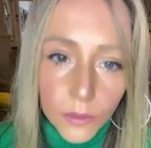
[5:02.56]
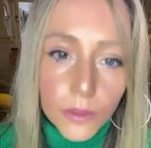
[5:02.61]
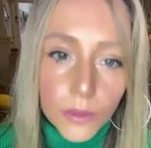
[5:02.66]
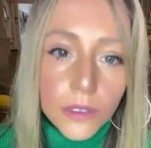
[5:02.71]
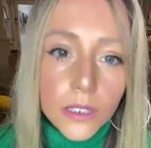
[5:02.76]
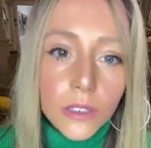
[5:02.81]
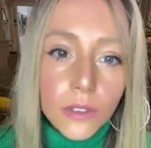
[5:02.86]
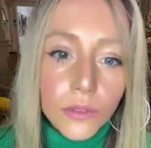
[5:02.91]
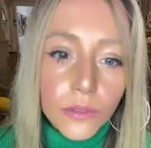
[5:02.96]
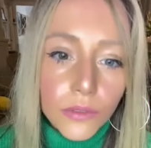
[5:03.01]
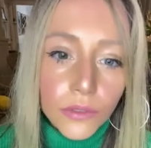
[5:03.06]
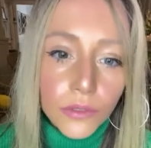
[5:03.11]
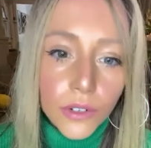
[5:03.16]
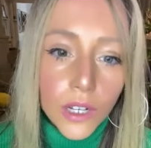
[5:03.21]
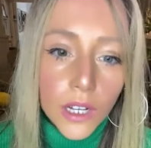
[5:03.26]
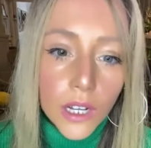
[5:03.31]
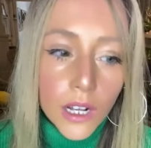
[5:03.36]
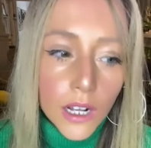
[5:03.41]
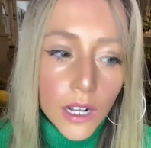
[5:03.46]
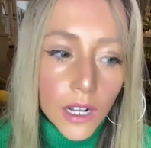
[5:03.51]
rid of
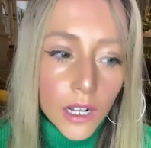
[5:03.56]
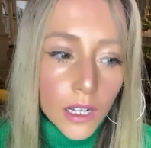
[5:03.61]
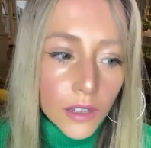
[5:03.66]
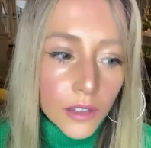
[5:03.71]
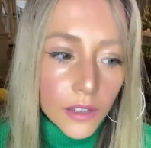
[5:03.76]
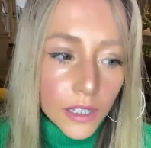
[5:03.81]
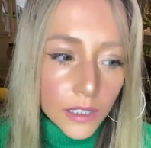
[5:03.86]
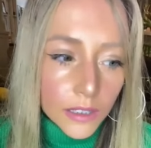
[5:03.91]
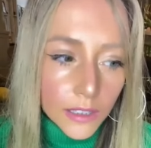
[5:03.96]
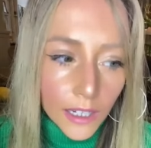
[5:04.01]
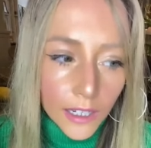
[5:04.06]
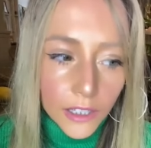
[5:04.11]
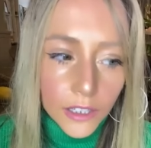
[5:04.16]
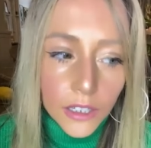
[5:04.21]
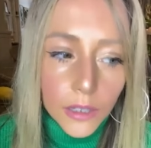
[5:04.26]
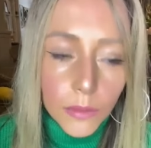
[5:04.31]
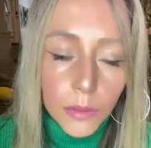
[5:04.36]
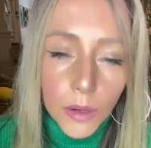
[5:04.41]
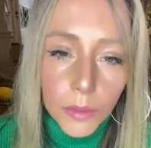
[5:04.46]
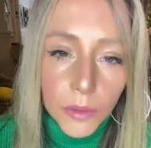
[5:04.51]
the
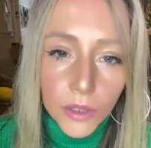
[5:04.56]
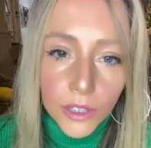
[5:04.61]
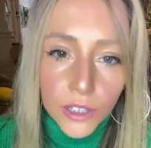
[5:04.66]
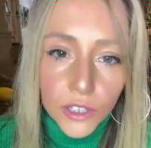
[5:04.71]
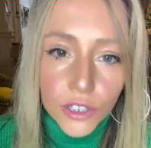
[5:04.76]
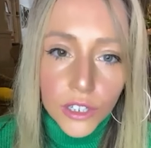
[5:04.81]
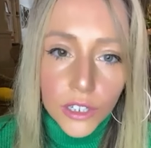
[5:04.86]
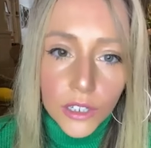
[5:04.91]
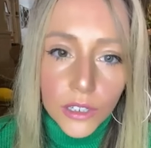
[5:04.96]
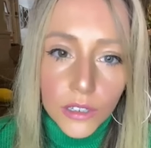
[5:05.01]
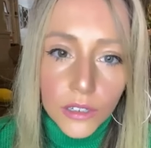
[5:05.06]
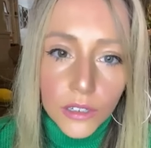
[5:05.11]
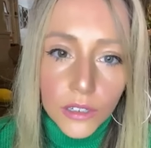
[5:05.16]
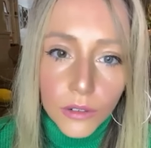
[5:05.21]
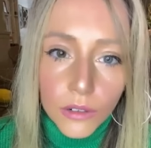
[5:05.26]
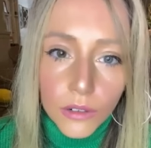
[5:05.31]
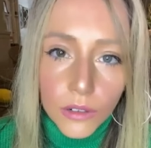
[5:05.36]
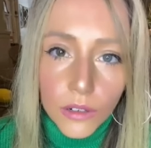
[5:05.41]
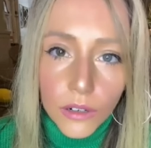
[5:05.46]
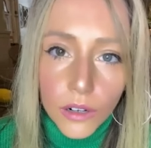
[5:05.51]
entirety population
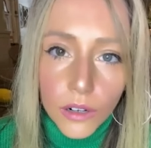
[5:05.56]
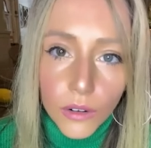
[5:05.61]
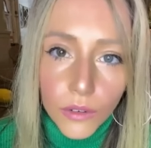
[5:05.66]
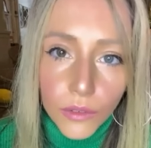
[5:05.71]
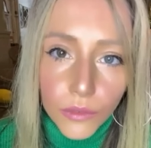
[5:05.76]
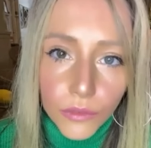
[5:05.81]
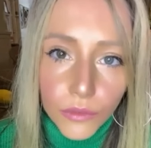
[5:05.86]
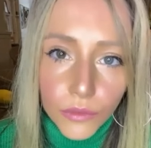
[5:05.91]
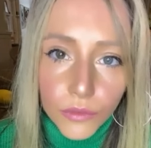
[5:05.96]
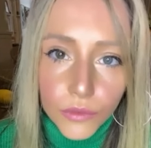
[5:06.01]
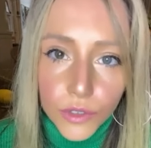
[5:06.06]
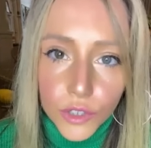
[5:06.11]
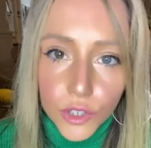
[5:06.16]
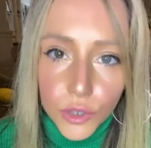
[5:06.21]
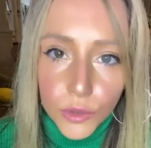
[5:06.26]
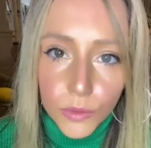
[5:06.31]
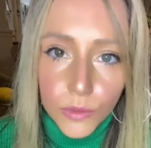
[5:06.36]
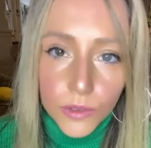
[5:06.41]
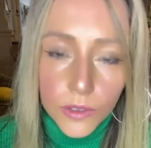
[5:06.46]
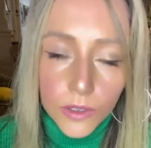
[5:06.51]
of
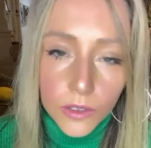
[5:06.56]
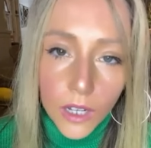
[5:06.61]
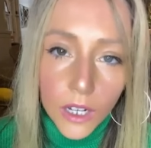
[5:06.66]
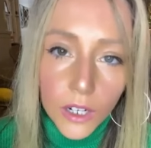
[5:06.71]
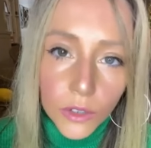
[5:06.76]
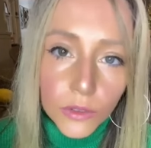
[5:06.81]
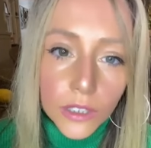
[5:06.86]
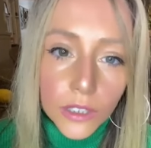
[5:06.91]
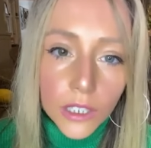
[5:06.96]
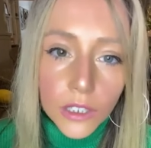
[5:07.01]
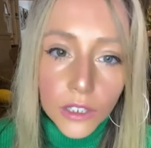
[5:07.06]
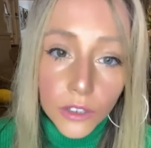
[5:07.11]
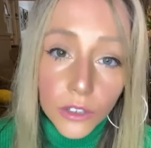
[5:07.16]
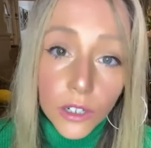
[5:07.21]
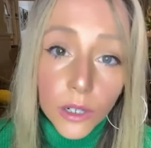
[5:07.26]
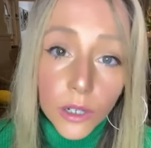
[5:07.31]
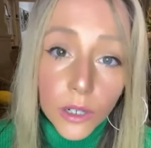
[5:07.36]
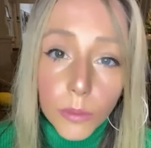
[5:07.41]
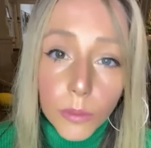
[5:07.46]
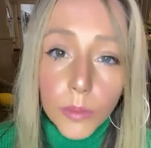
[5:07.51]
Jews, not only in
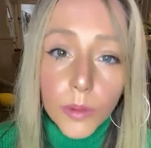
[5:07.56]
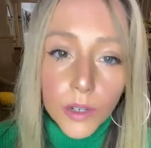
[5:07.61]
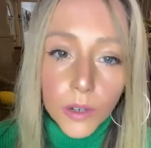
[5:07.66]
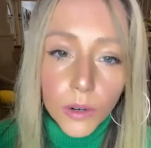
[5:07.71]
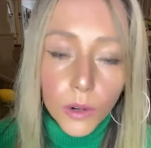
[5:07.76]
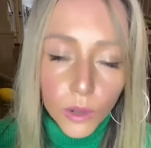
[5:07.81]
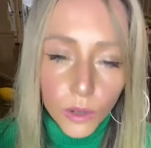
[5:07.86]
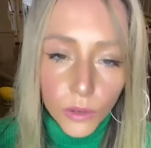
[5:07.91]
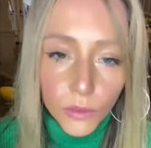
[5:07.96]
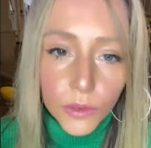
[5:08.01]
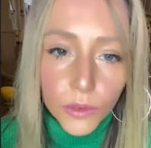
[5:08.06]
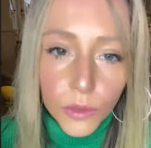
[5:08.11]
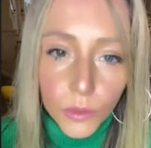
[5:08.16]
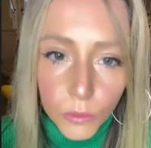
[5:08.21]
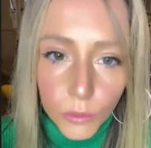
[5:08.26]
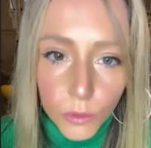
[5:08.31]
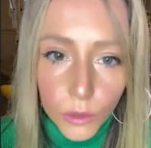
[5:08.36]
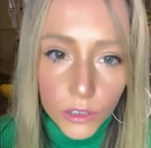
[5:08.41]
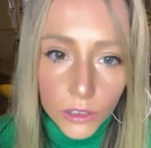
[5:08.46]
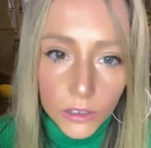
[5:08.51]
Europe, but all over the
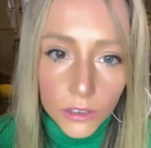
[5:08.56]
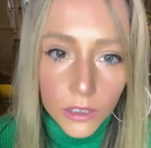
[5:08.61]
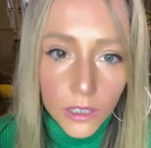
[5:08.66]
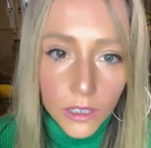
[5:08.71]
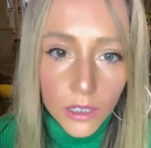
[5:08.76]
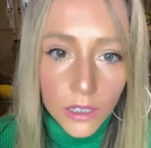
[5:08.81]
world,